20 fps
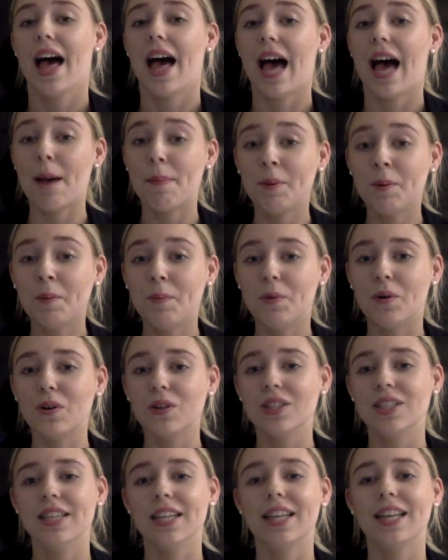Apple
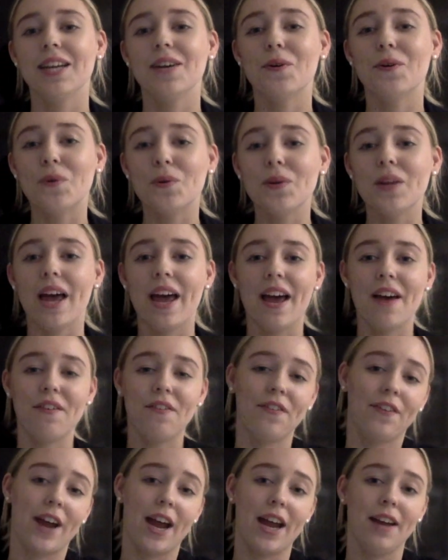booked nearly all air
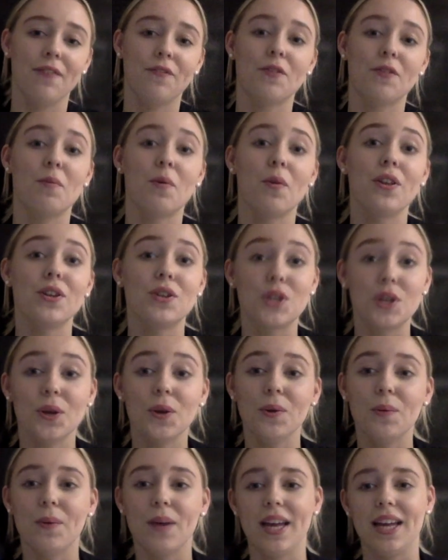freight for more than
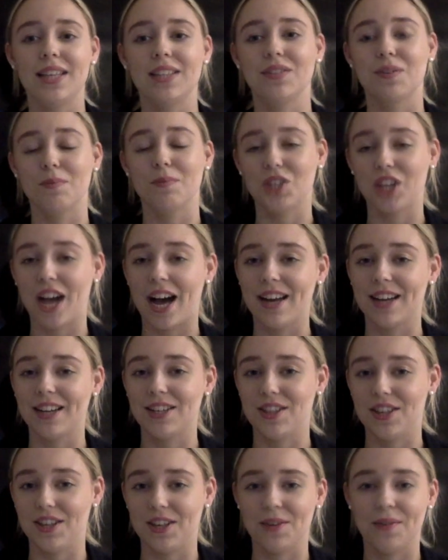2 weeks from China to
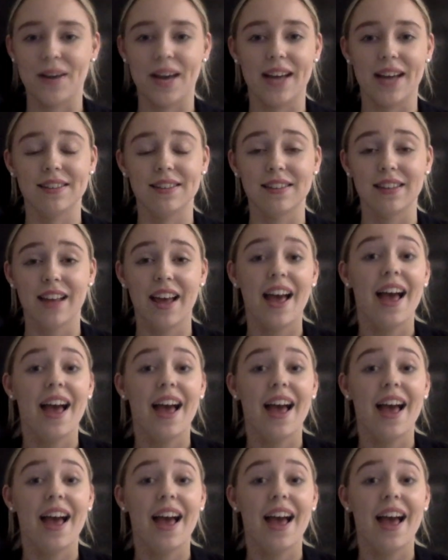the US,